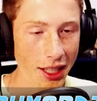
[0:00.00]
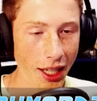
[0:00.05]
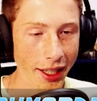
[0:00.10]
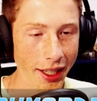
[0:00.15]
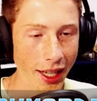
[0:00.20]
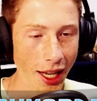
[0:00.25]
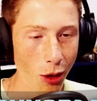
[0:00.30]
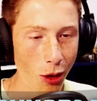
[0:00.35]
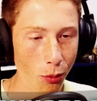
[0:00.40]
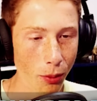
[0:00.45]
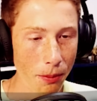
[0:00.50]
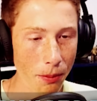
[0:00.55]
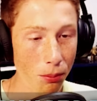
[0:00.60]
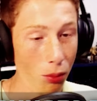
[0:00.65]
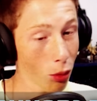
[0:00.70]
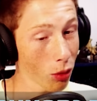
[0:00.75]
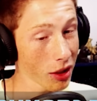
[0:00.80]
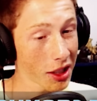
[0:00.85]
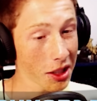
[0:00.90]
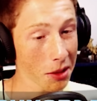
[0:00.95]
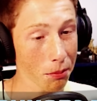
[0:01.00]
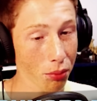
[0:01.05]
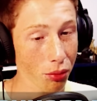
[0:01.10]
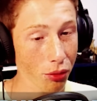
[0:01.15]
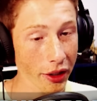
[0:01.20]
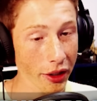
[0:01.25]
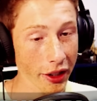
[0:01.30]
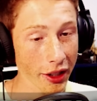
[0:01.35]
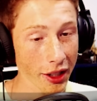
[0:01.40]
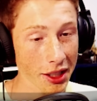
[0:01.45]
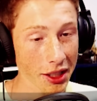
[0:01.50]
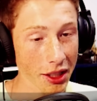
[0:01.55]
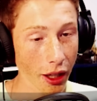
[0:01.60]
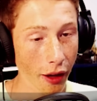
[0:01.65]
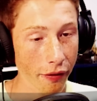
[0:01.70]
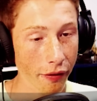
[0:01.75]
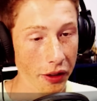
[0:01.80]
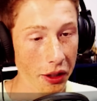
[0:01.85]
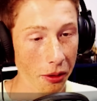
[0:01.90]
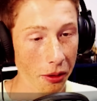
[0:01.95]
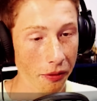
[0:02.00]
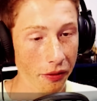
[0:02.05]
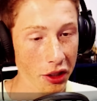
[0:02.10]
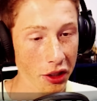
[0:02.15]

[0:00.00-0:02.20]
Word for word: I sign out. We pulled some pretty good stuff here.